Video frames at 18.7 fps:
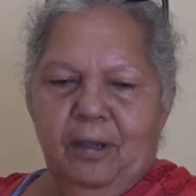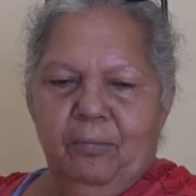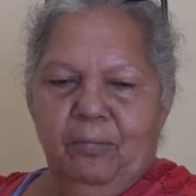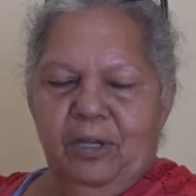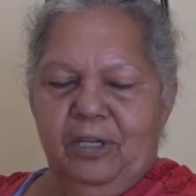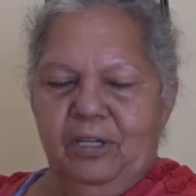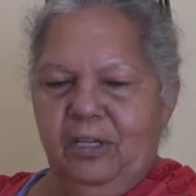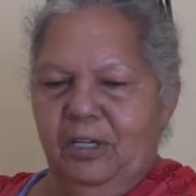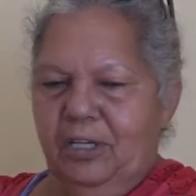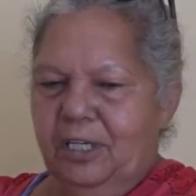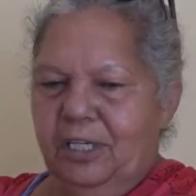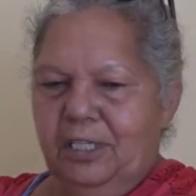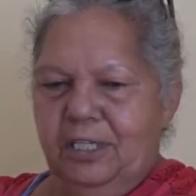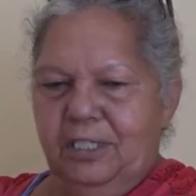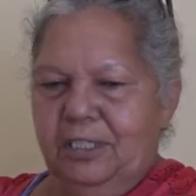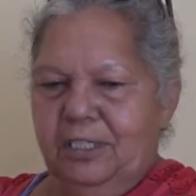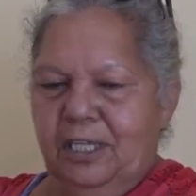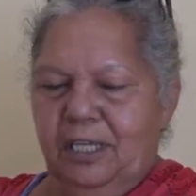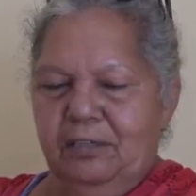But not
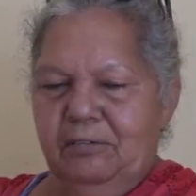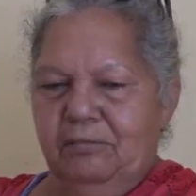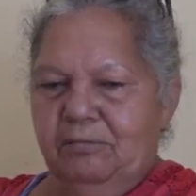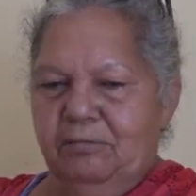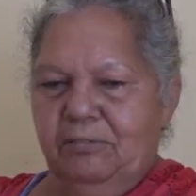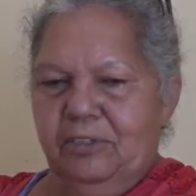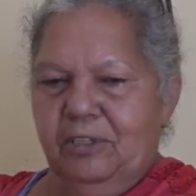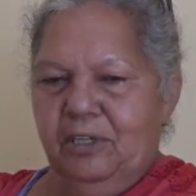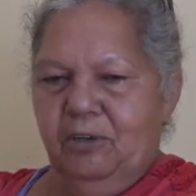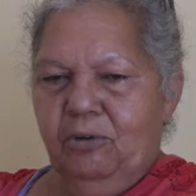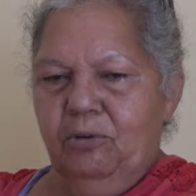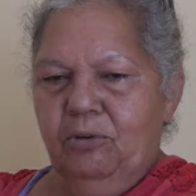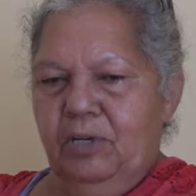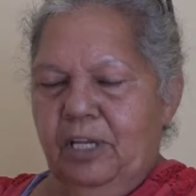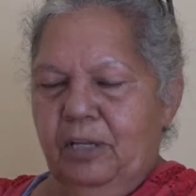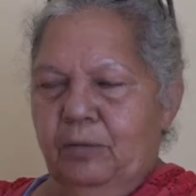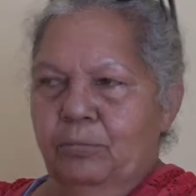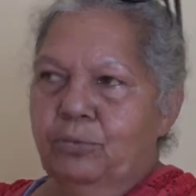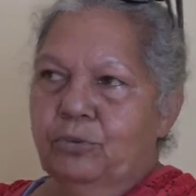only that, you know,
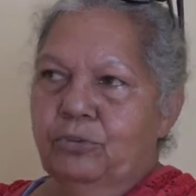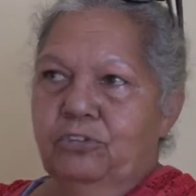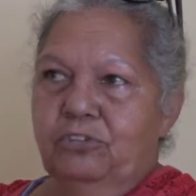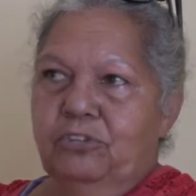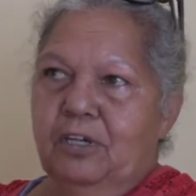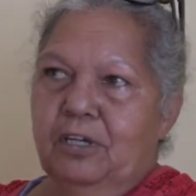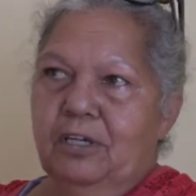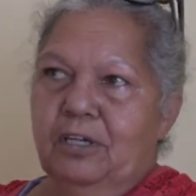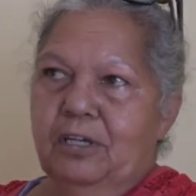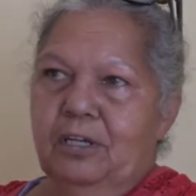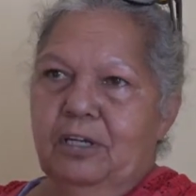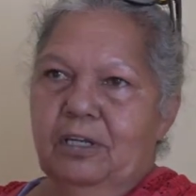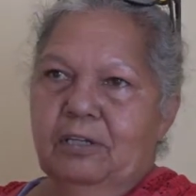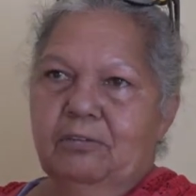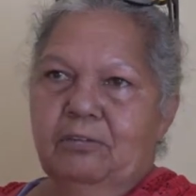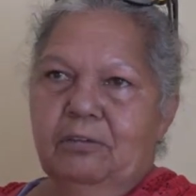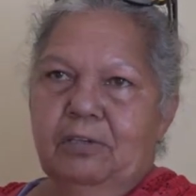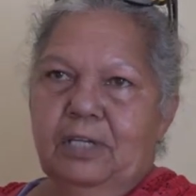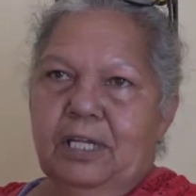all our bush tucker and
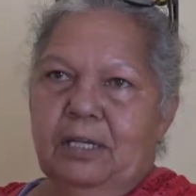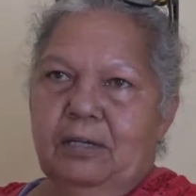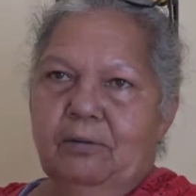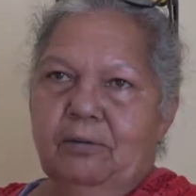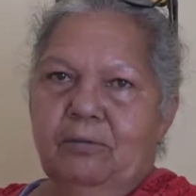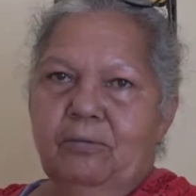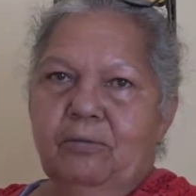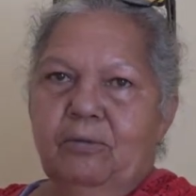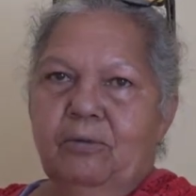all our